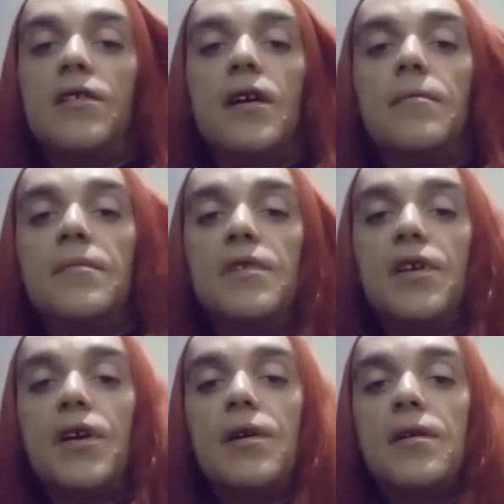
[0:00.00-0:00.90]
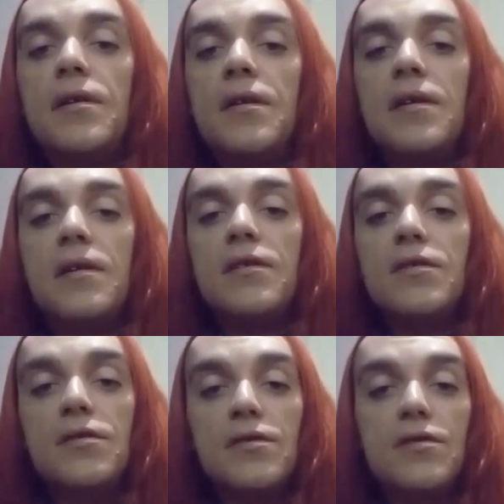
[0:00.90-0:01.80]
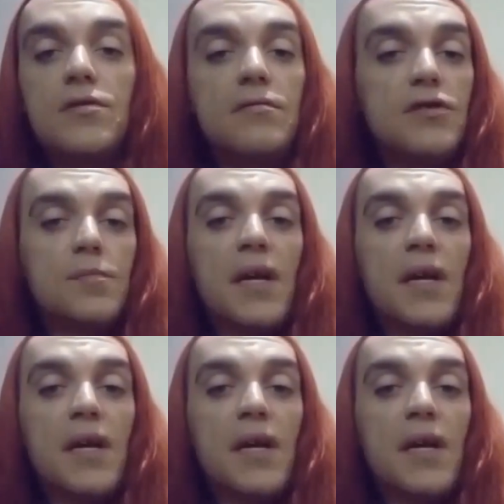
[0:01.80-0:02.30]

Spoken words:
up, just